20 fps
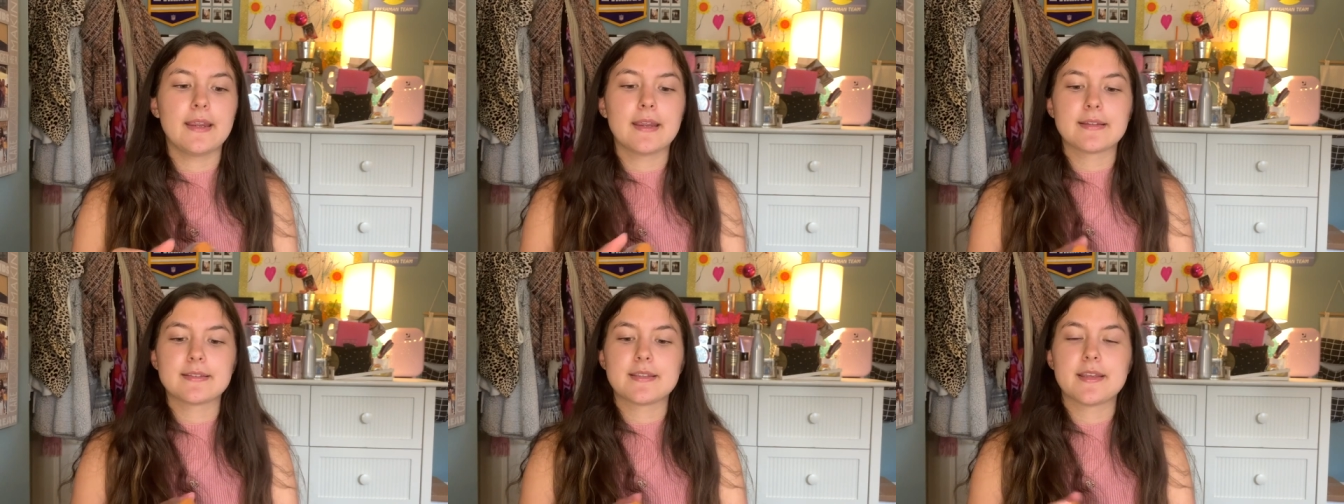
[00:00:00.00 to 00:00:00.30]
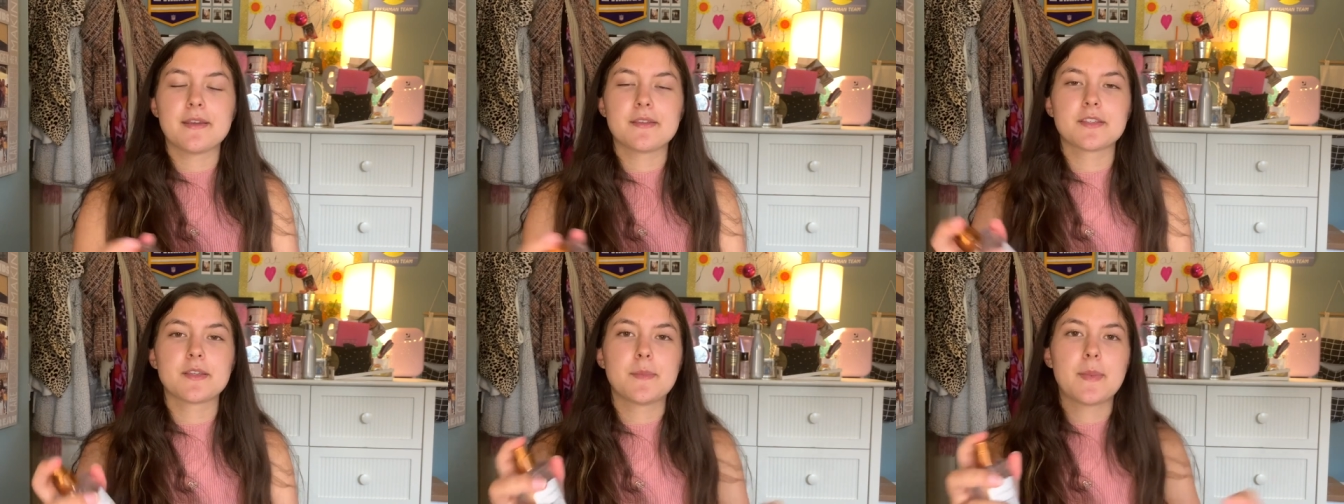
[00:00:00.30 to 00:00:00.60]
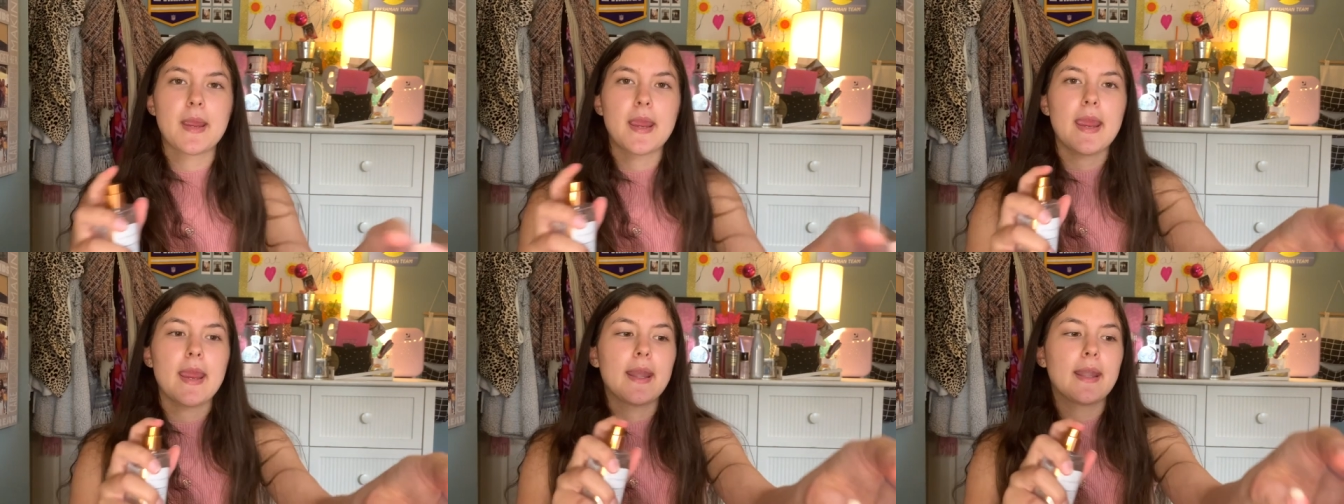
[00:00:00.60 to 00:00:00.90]

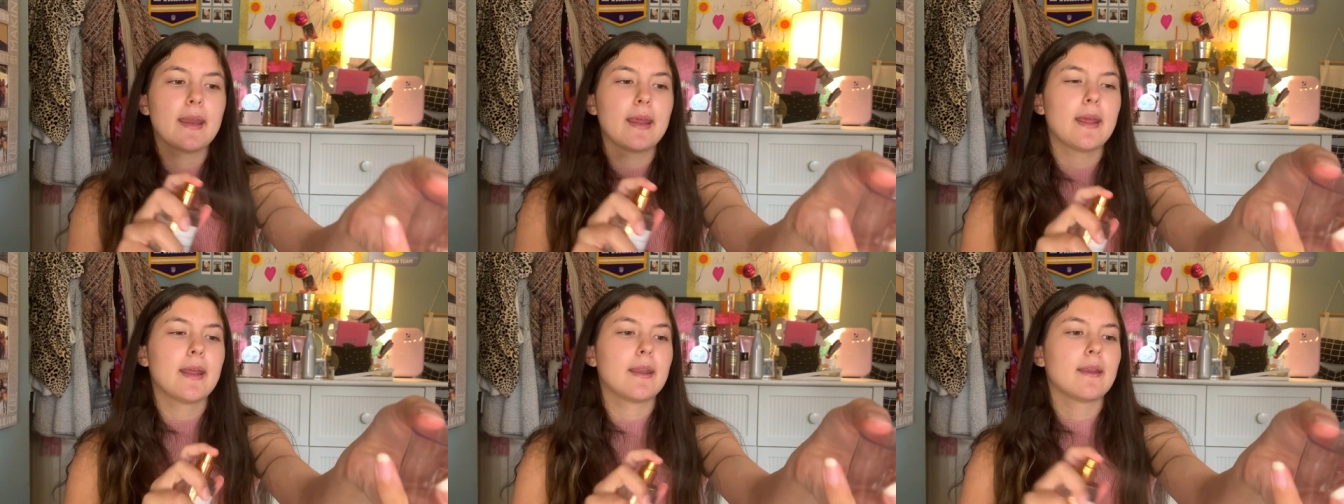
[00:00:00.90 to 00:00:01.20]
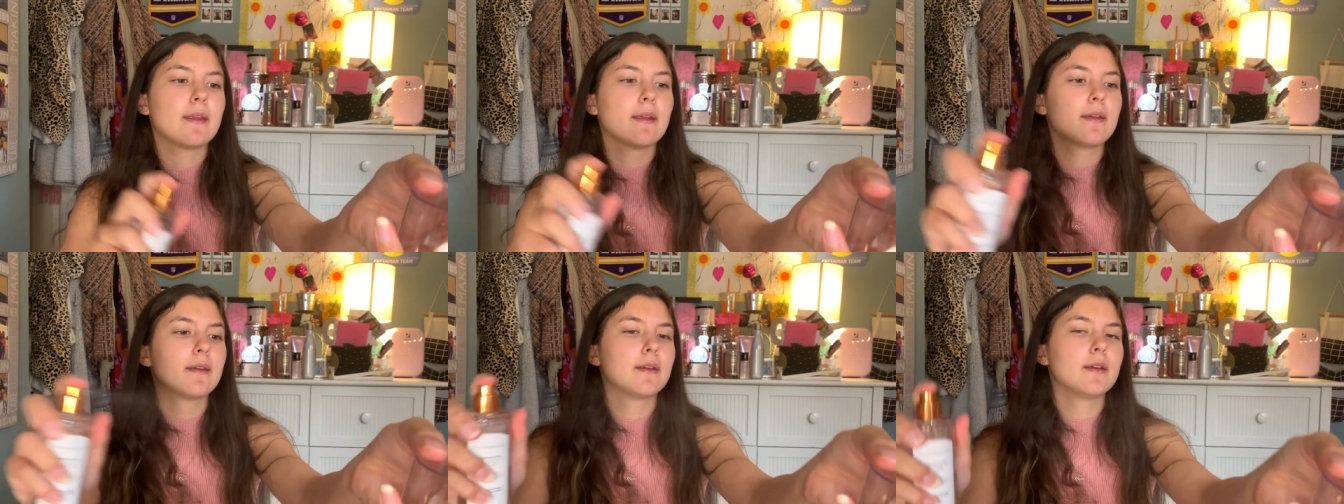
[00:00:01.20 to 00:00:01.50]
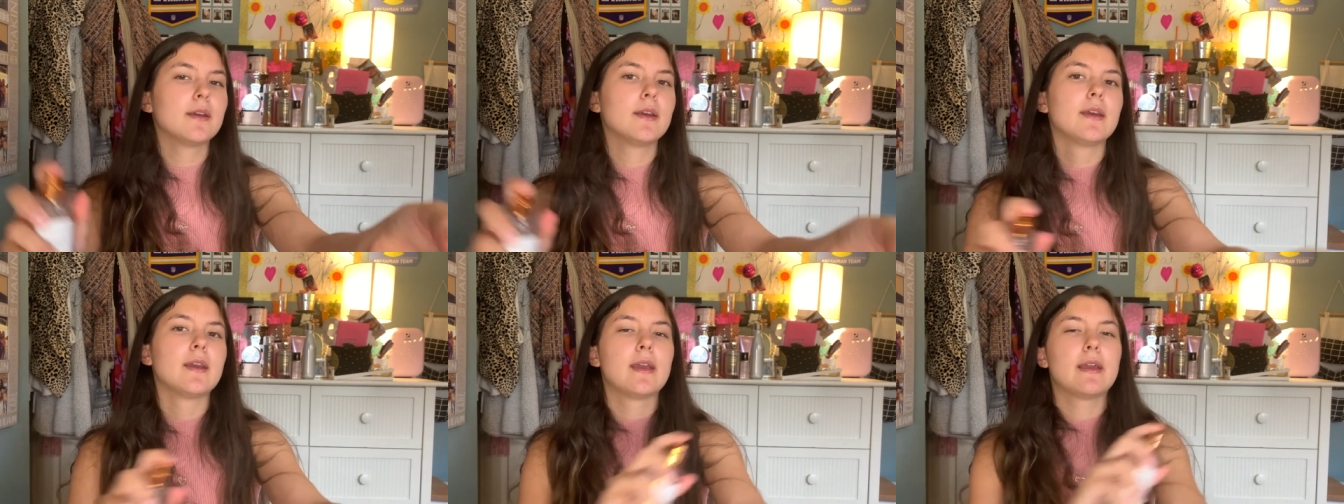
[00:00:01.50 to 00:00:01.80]
anticipated.
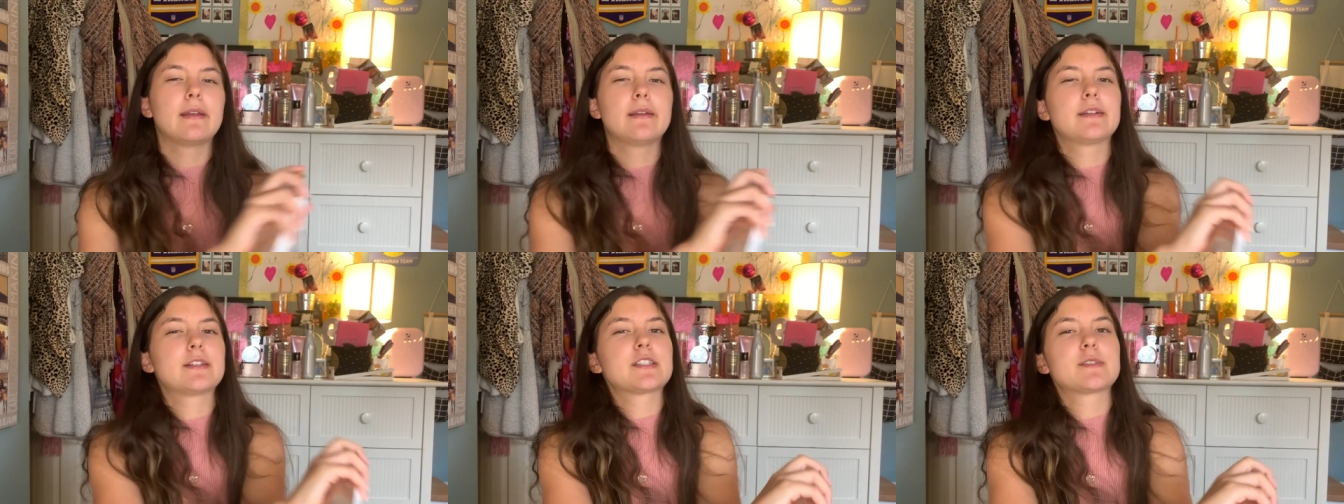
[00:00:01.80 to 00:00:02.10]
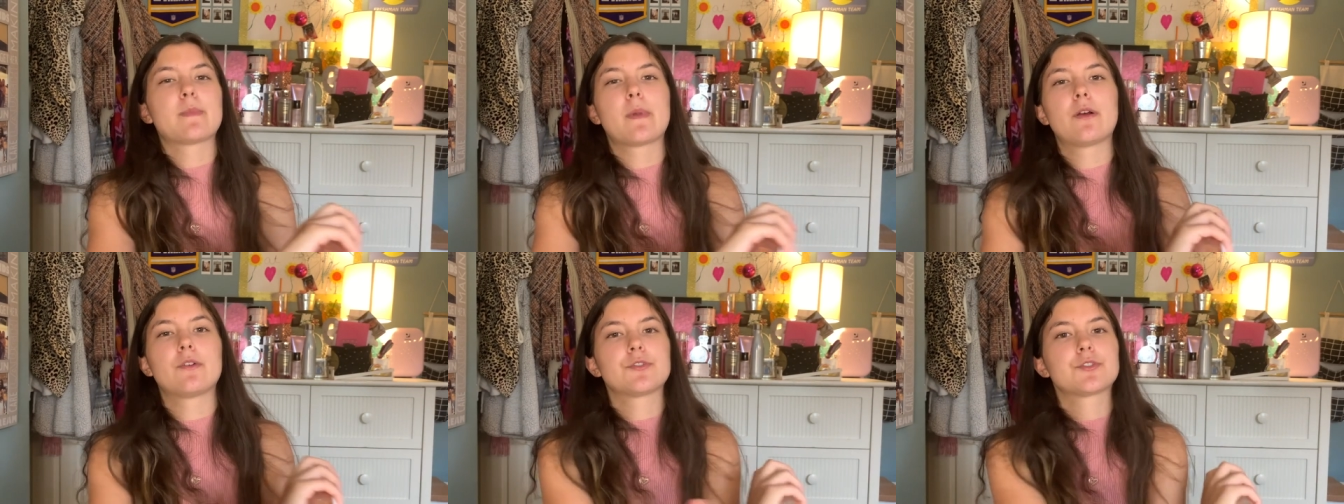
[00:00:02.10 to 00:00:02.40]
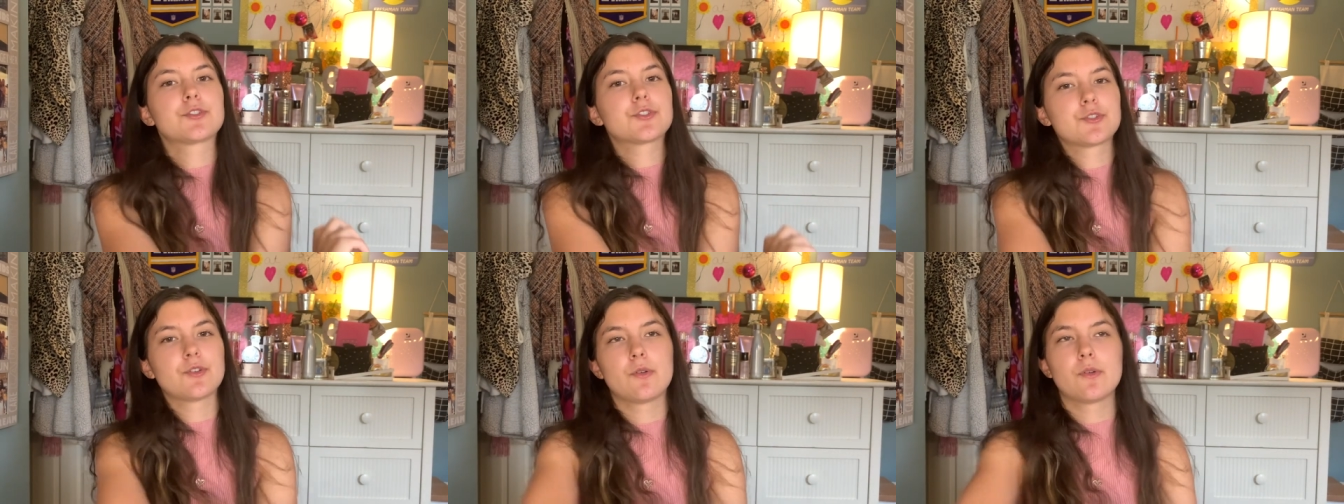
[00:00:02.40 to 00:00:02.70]
And it smells
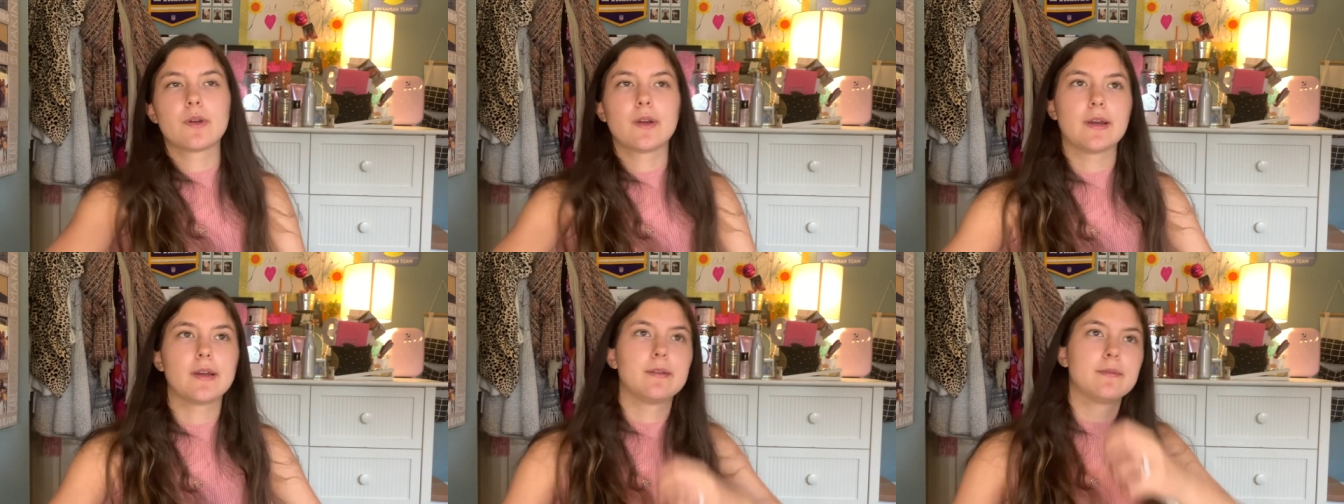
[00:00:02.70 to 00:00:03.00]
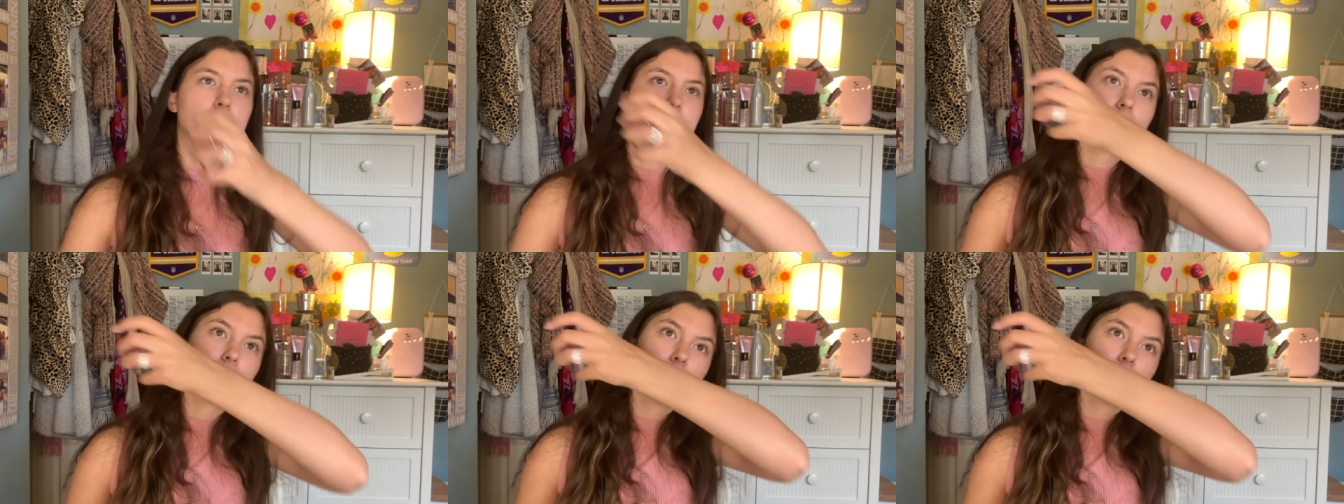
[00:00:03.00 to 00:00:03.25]
so good